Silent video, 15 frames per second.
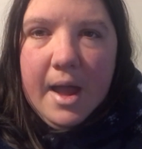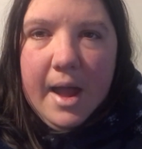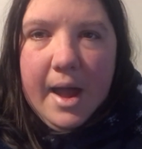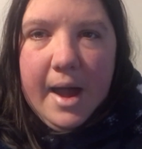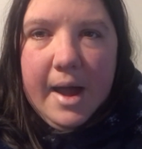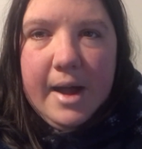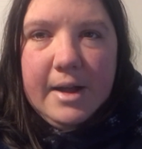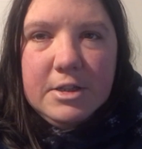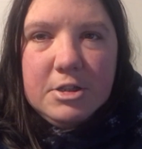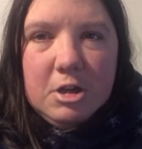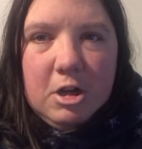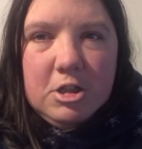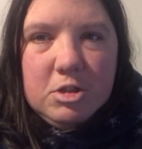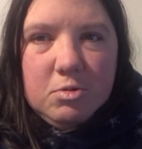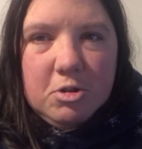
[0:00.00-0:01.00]
And
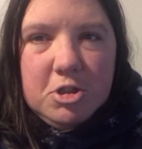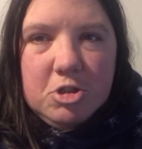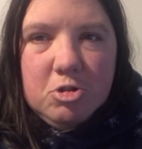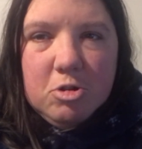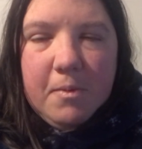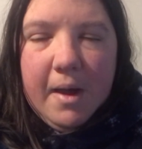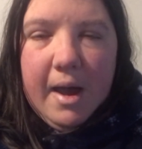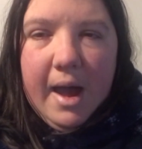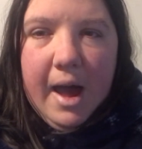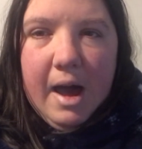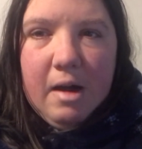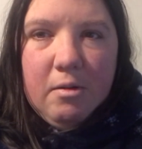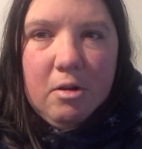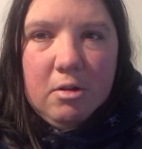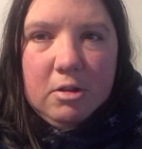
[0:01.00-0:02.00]
I just want to talk about
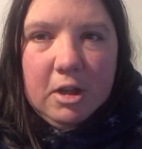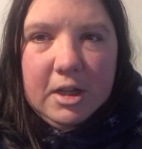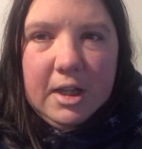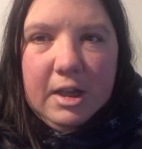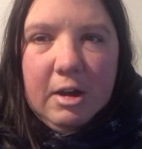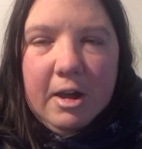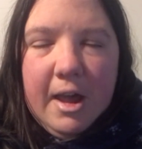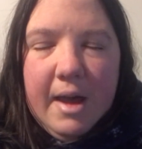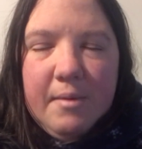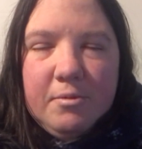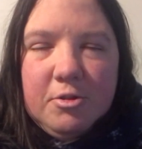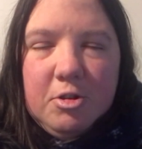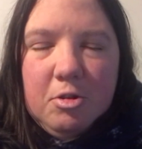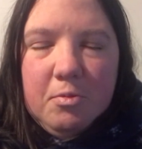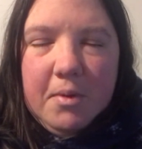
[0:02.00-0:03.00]
how lucky I
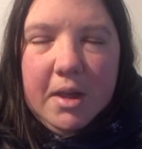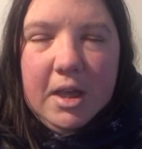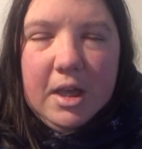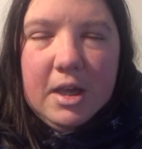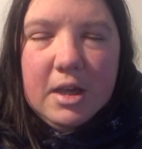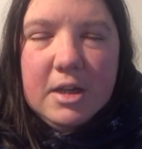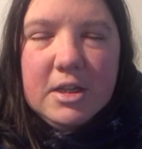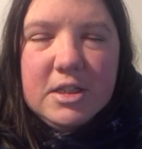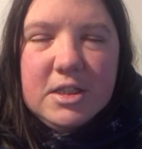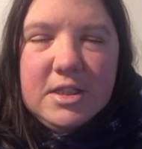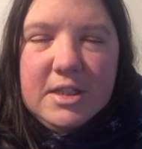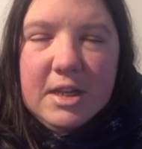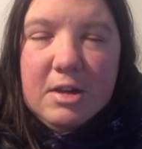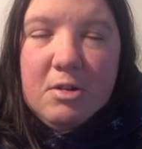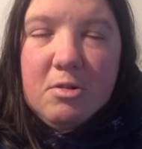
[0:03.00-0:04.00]
am to be
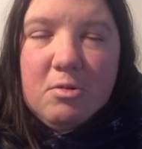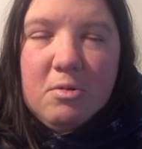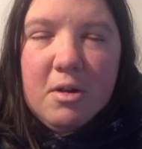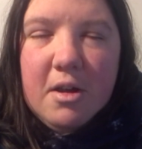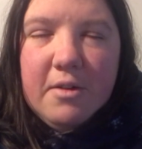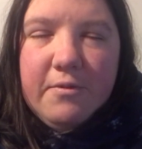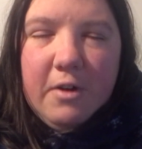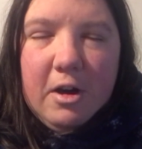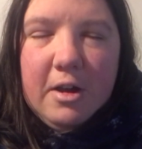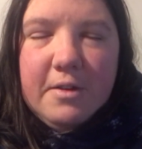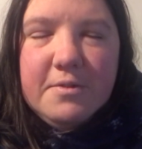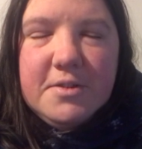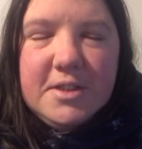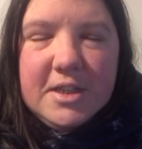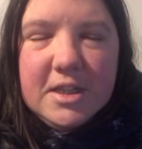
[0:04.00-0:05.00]
still
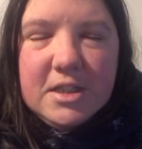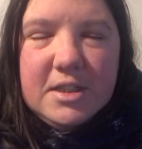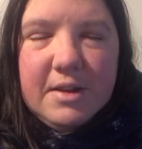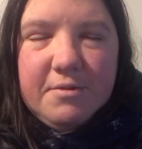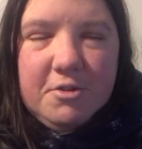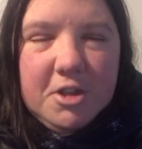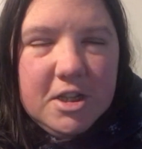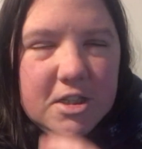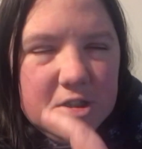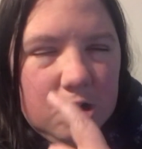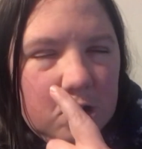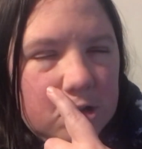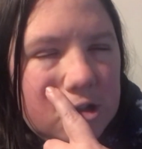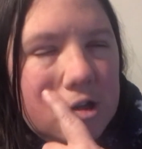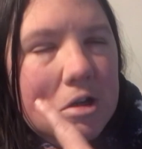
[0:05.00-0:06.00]
5, 6, 7 years
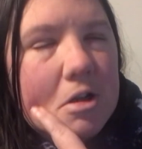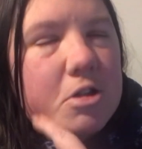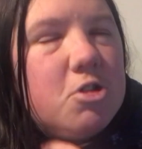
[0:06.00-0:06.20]
on,